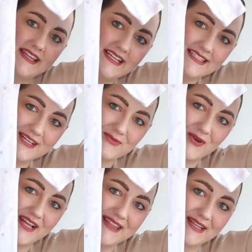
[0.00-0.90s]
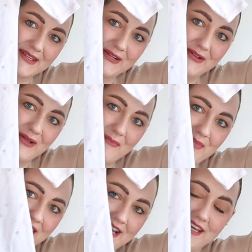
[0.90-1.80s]
this is what the little
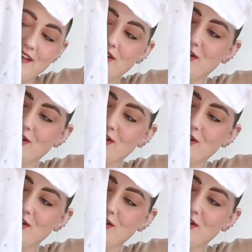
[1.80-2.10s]
body